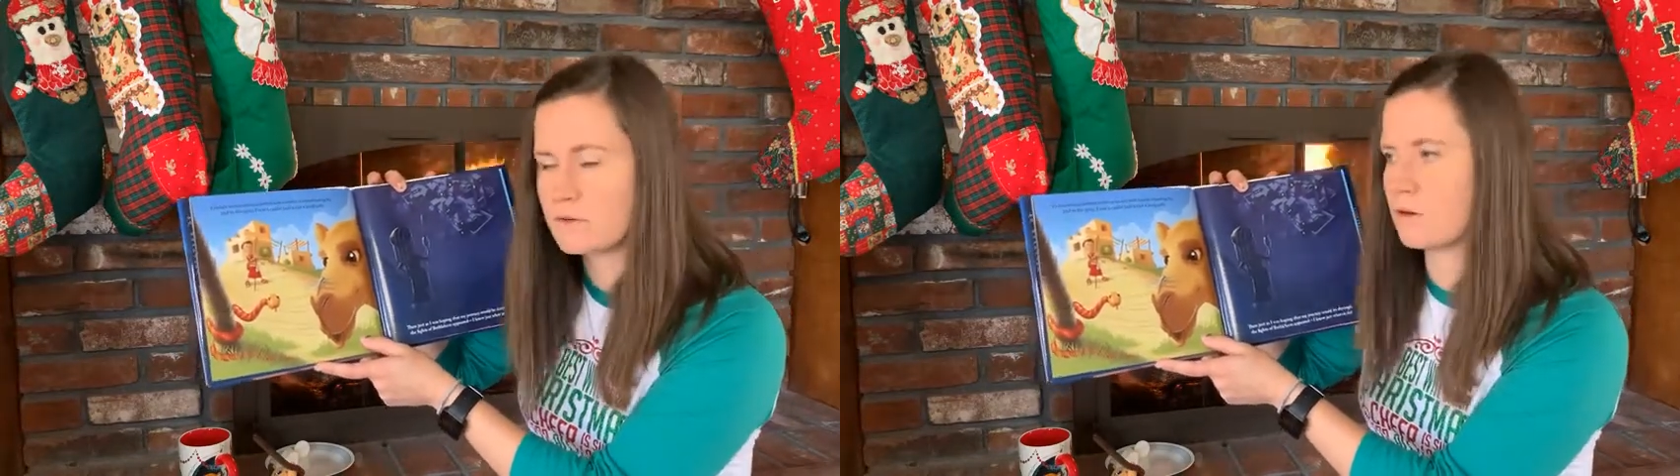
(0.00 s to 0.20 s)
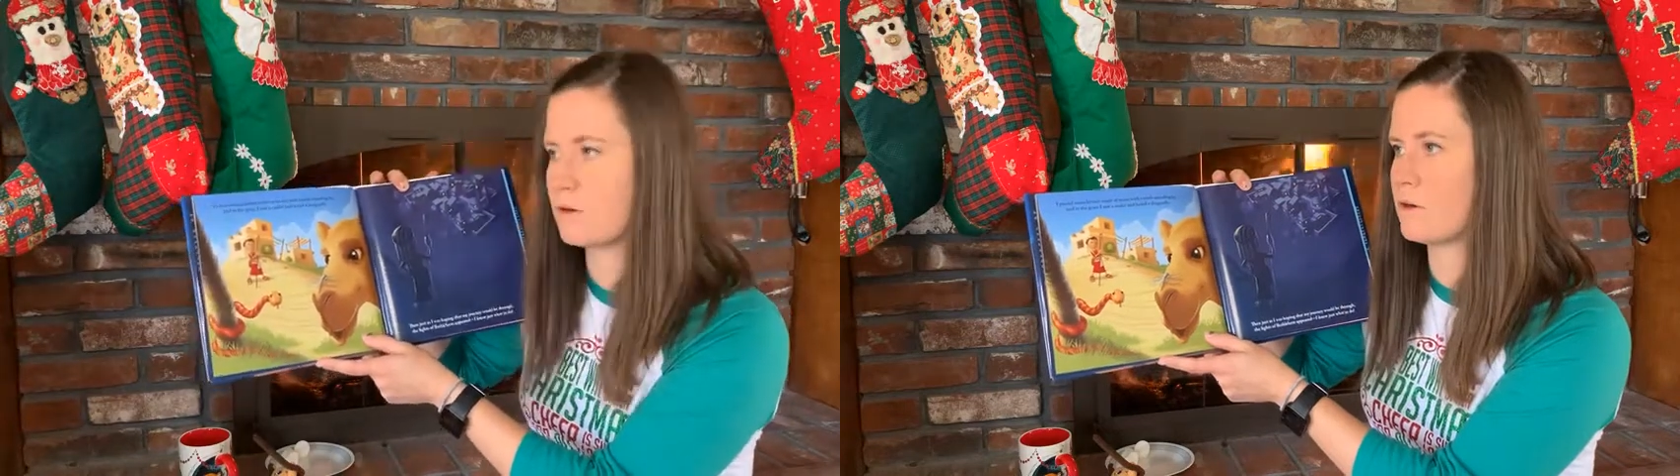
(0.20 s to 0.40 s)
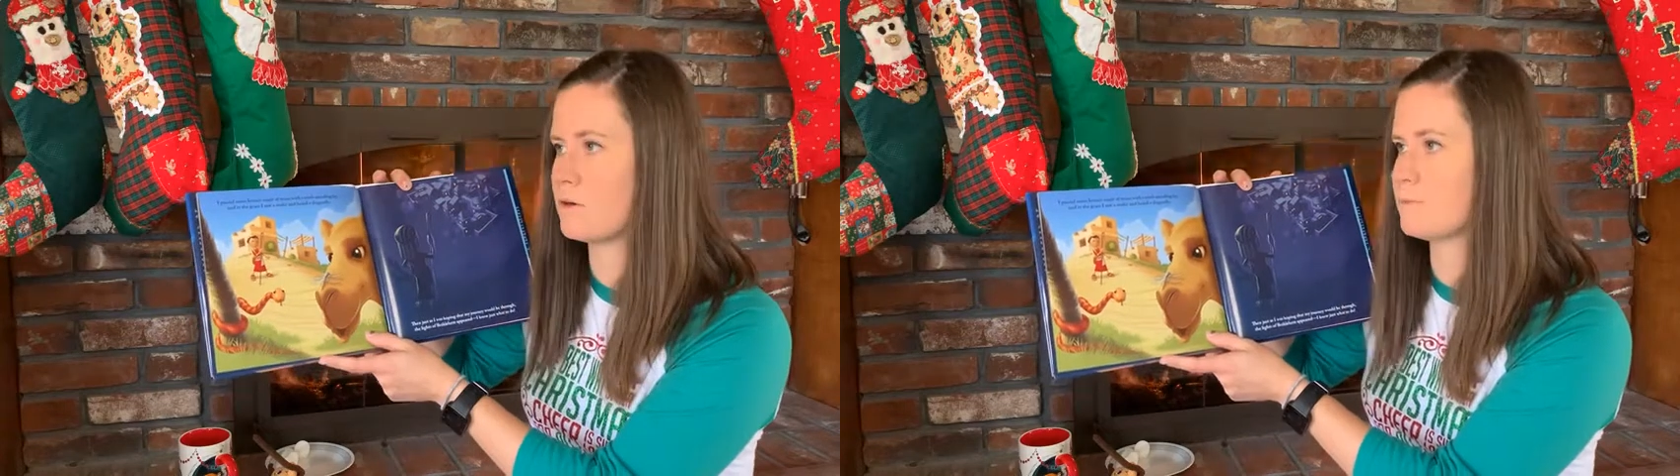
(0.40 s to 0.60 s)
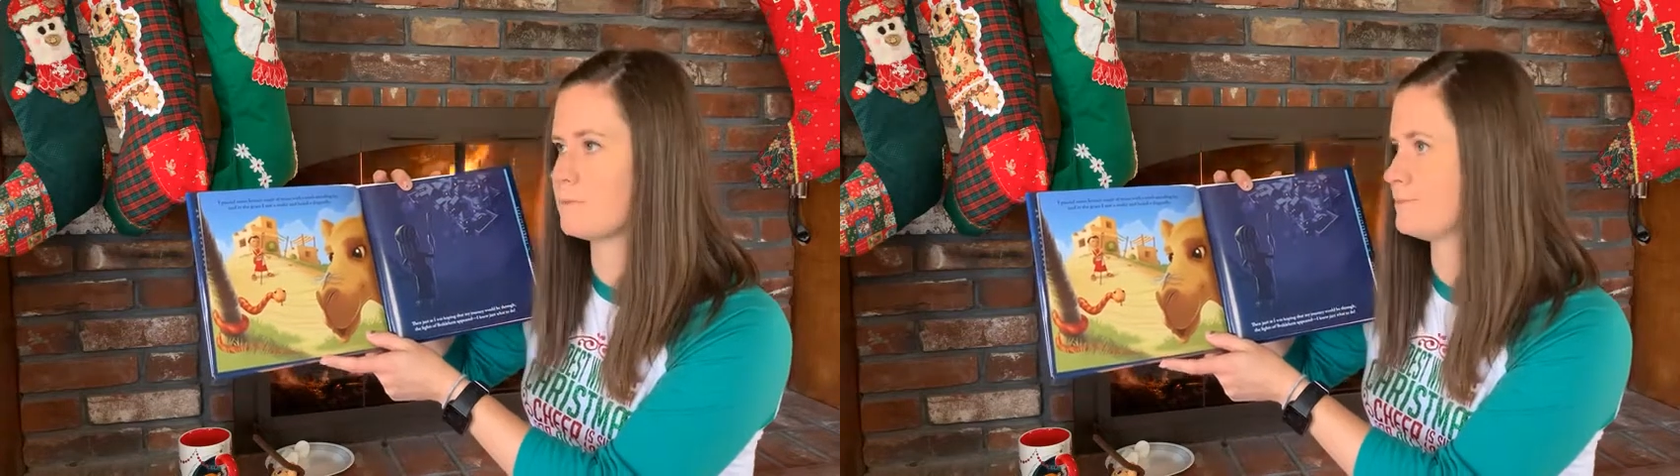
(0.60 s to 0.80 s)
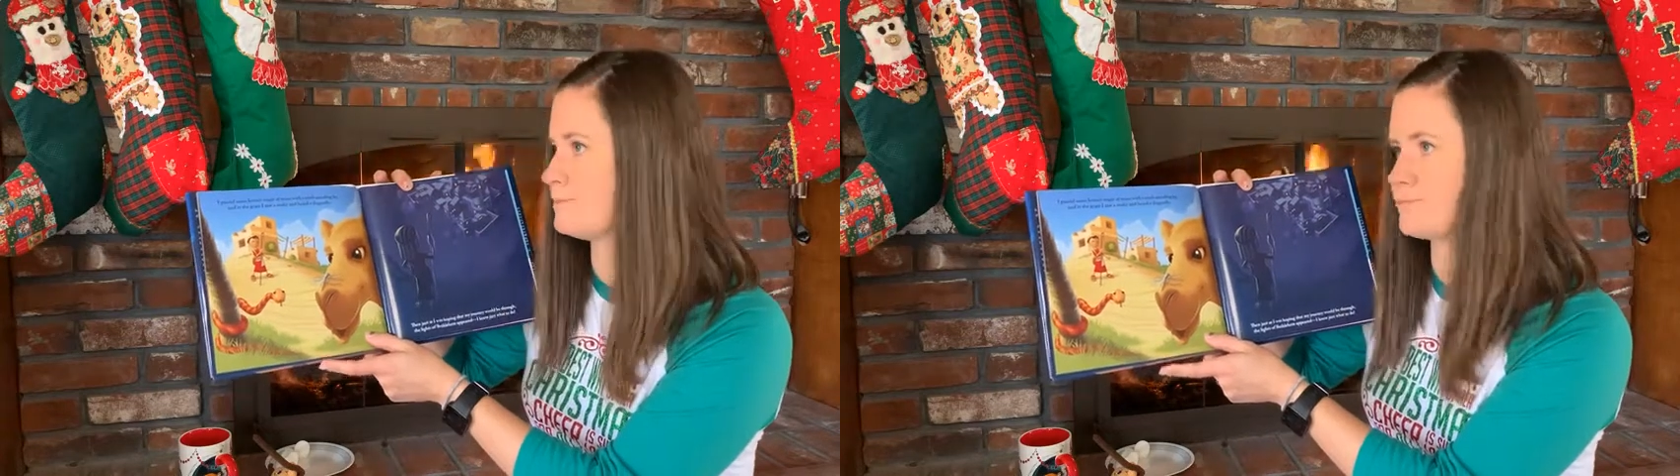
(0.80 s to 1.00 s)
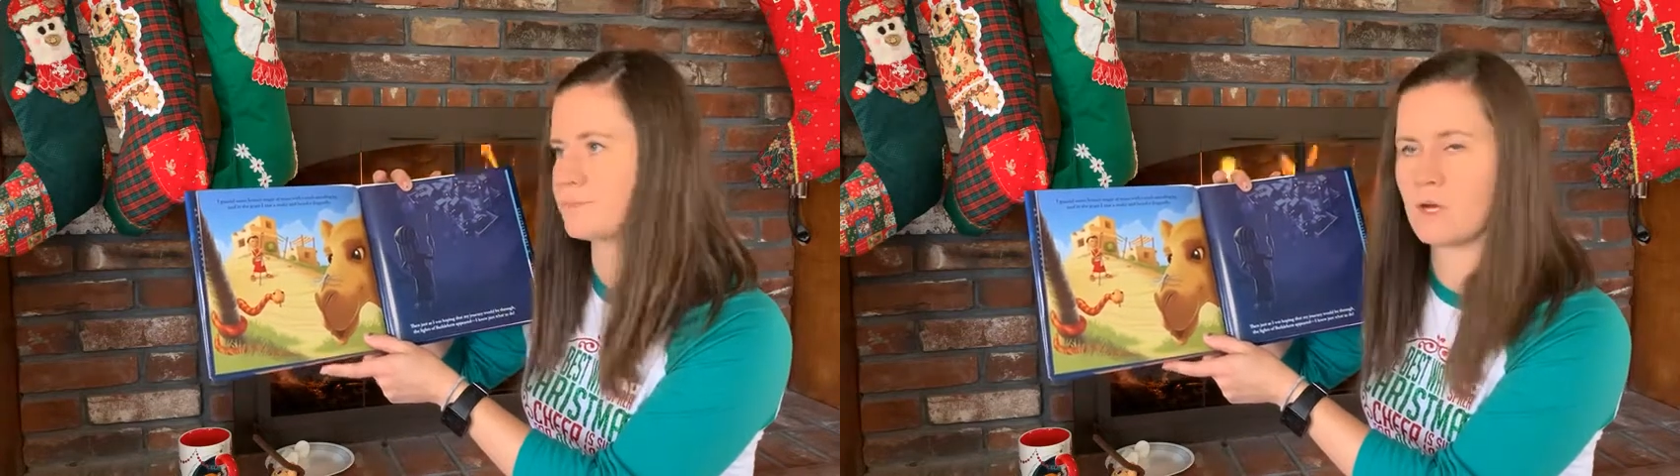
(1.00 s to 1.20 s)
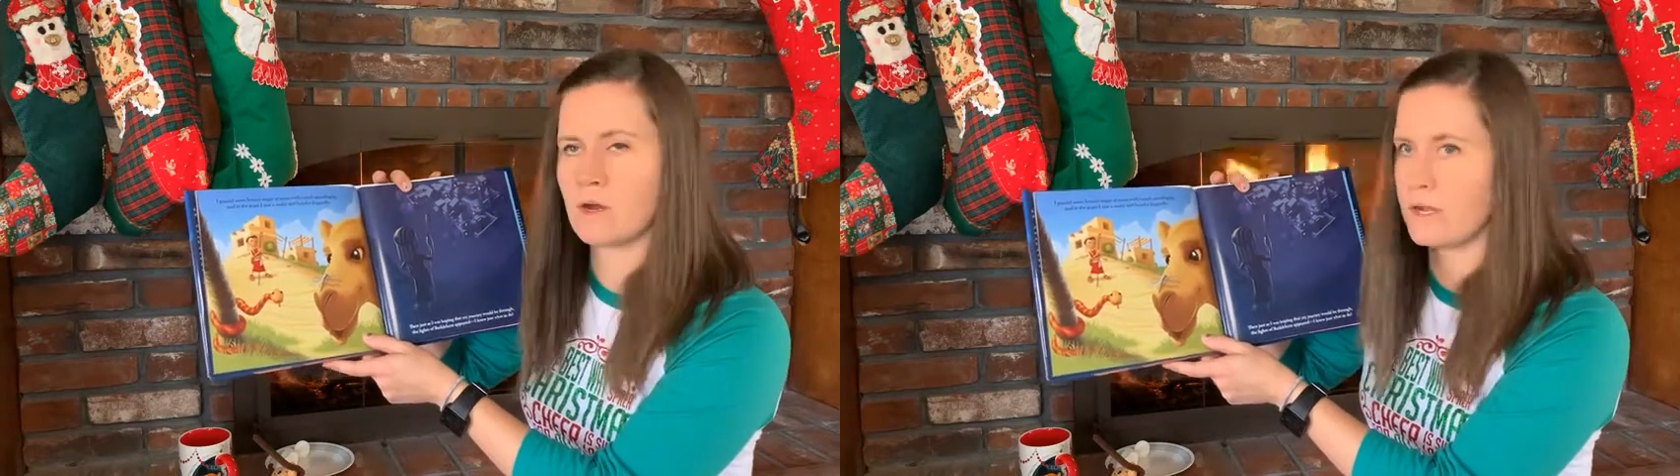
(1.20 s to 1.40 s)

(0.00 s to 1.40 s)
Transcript: No,